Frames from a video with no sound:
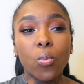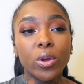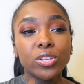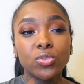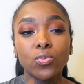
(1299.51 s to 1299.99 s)

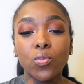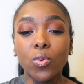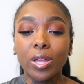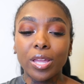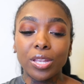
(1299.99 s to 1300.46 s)
Which
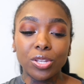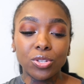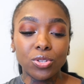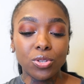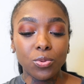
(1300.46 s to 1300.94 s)

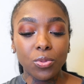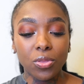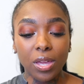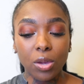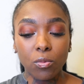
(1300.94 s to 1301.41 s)
one do you
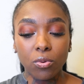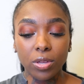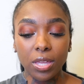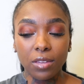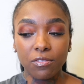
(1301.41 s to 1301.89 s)
think
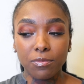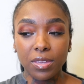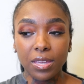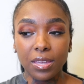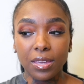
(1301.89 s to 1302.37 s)
will give
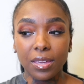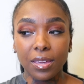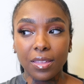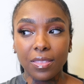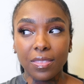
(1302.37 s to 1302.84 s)

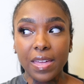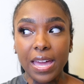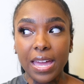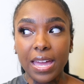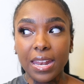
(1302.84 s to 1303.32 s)
me
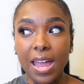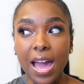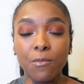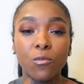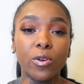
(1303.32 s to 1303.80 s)
that
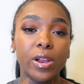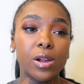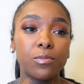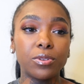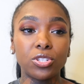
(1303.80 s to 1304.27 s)
I'm
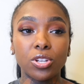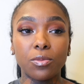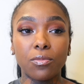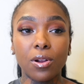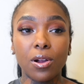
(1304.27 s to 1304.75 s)
wearing a
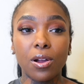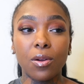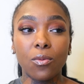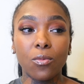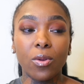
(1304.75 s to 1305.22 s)
push-up
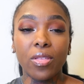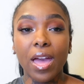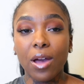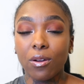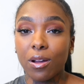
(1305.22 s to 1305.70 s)
bra
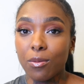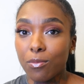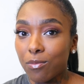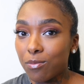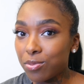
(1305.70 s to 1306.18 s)
without a
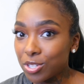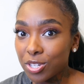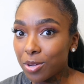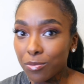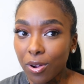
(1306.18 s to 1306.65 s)

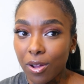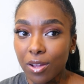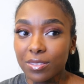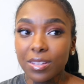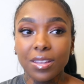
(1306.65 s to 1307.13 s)
push-up
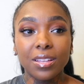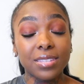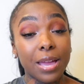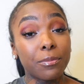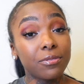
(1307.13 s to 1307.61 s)
bra
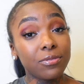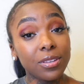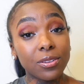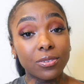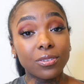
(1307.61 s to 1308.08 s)
type of
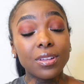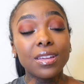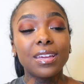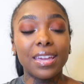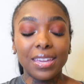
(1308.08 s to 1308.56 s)
feel?
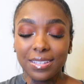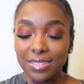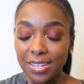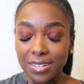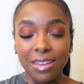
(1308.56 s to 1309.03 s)
He
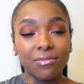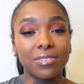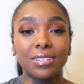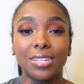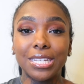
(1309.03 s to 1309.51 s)
said
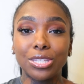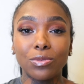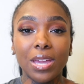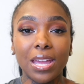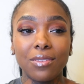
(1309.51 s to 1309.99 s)
definitely the
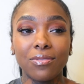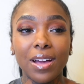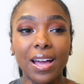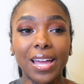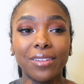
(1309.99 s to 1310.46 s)

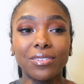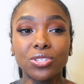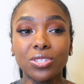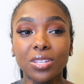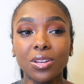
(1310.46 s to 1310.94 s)

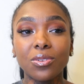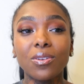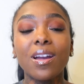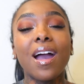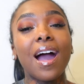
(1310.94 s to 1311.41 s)
385.
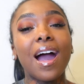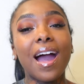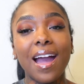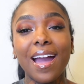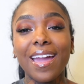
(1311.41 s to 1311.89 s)
So
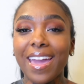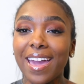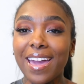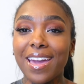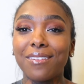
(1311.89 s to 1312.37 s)
I
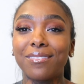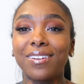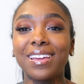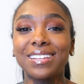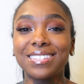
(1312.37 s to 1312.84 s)

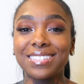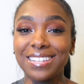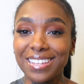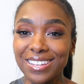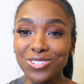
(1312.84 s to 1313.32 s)
have
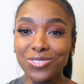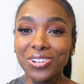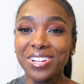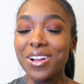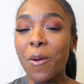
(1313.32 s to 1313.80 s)

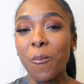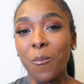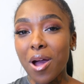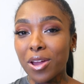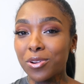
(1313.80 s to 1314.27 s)
Sientra
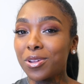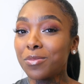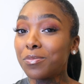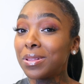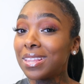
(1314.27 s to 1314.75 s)

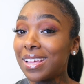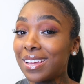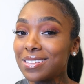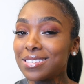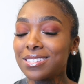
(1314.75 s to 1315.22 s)
Moderate
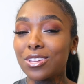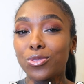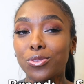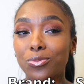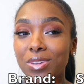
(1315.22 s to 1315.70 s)
Plus
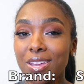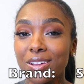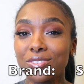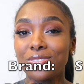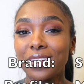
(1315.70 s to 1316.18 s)

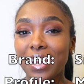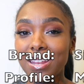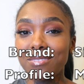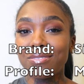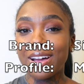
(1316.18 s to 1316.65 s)

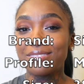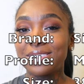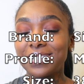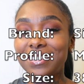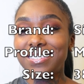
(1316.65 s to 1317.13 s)

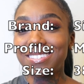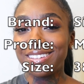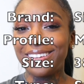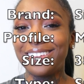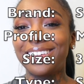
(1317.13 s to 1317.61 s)

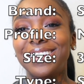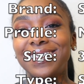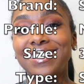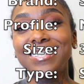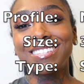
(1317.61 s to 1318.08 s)
385cc
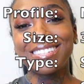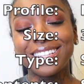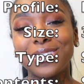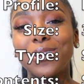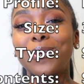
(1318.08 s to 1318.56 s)

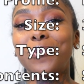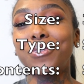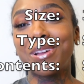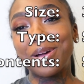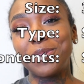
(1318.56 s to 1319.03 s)

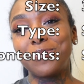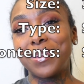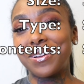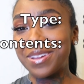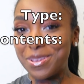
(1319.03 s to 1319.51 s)
silicone gummy
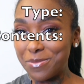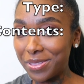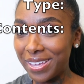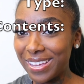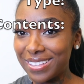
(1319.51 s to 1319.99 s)
bear
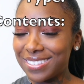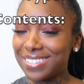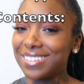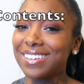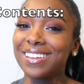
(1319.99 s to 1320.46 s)
implants.